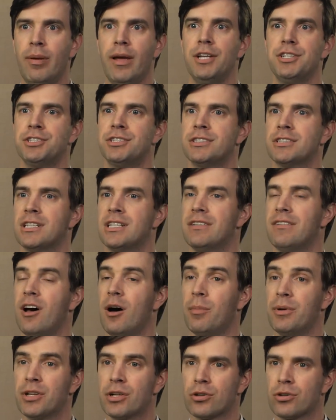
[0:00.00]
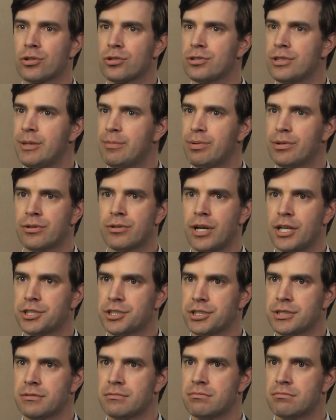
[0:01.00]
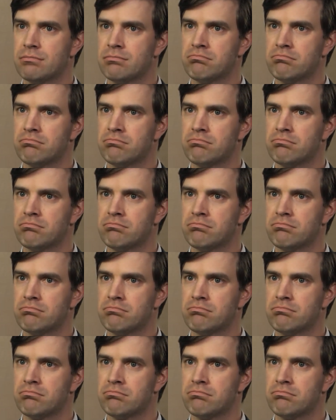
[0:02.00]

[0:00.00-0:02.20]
patients can develop an early progression.